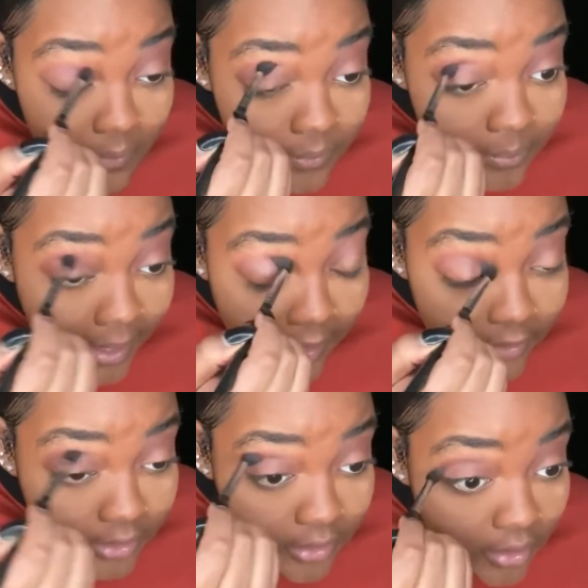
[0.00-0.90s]

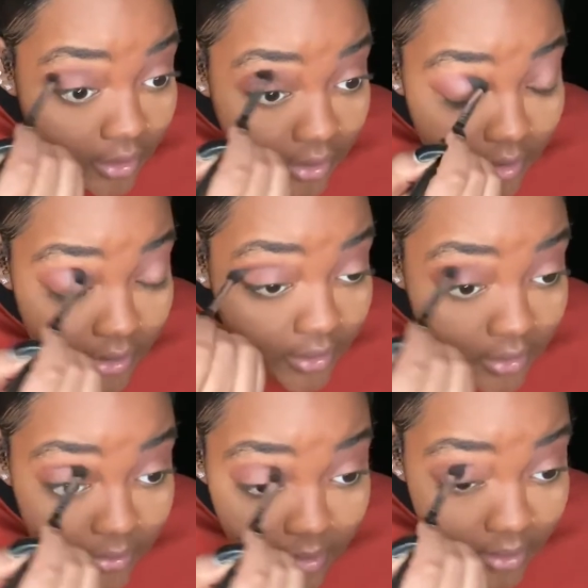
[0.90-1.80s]
powder
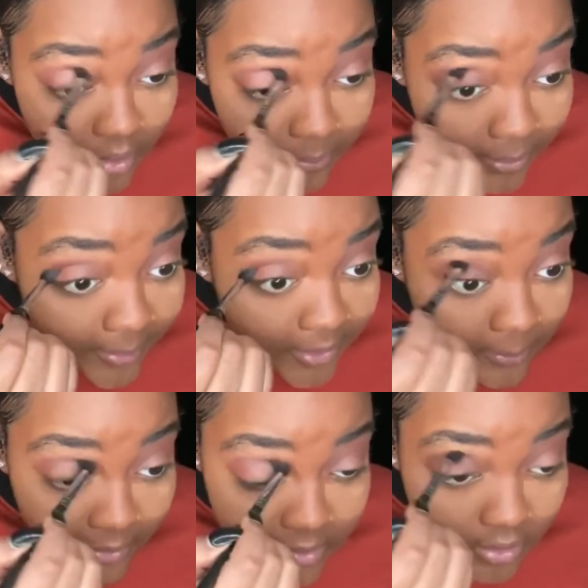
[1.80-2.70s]
and probably
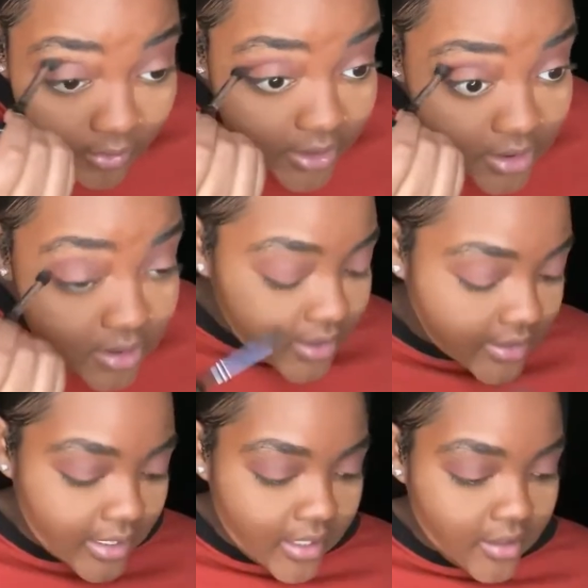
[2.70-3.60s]
keep answering questions,
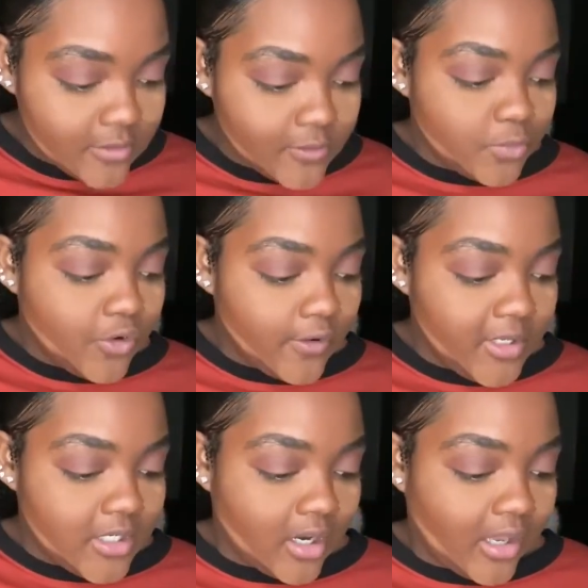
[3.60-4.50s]
because a lot of this was more of
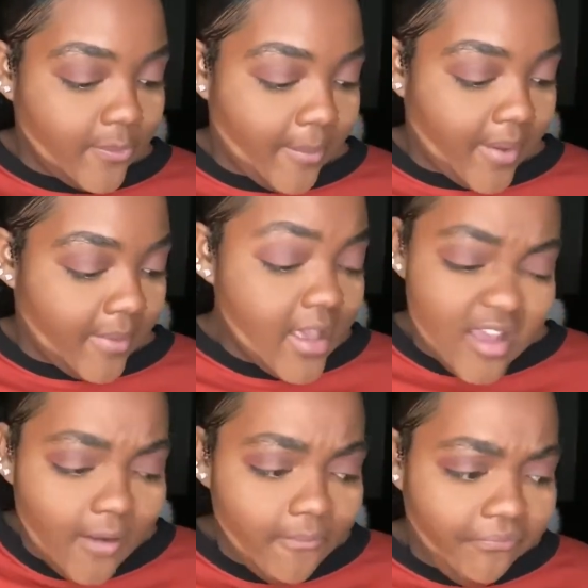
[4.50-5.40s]
me talking about my
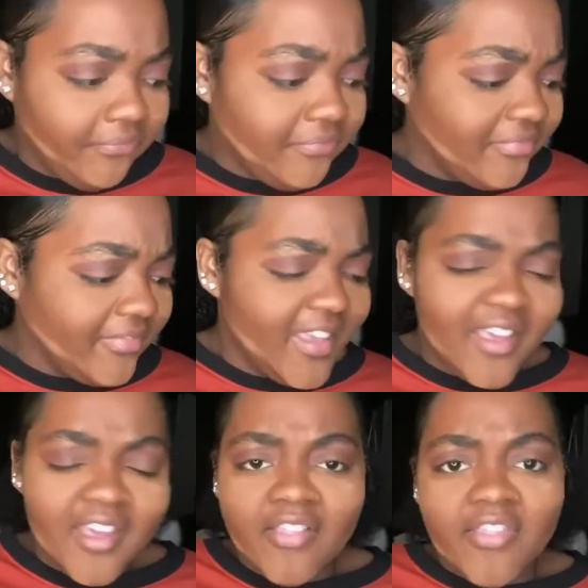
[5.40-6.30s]
makeup
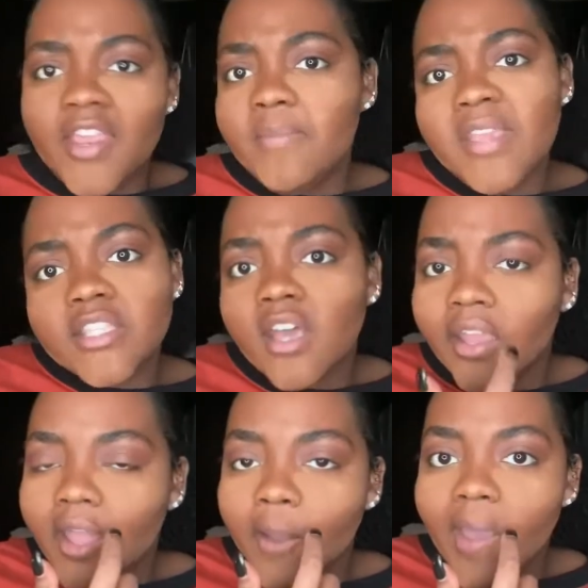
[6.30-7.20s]
than me
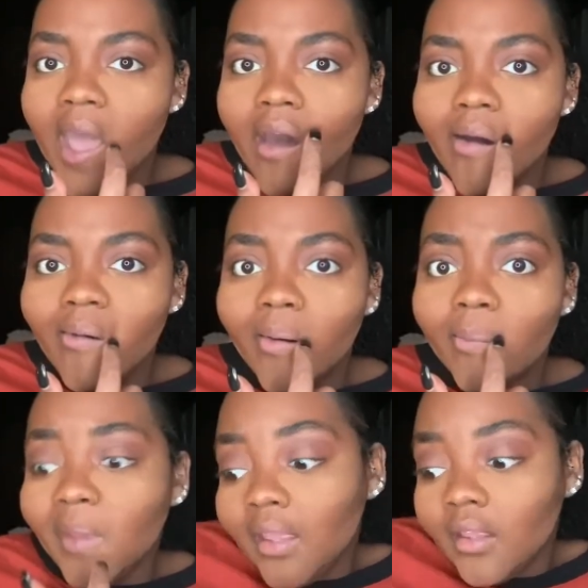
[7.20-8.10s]
talking about
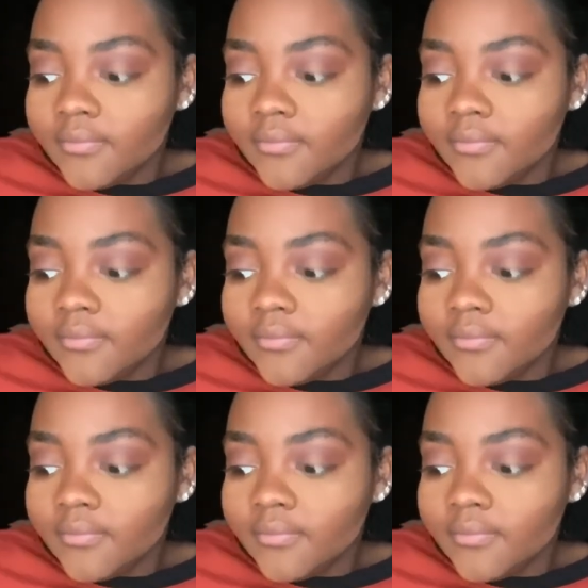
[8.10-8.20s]
me.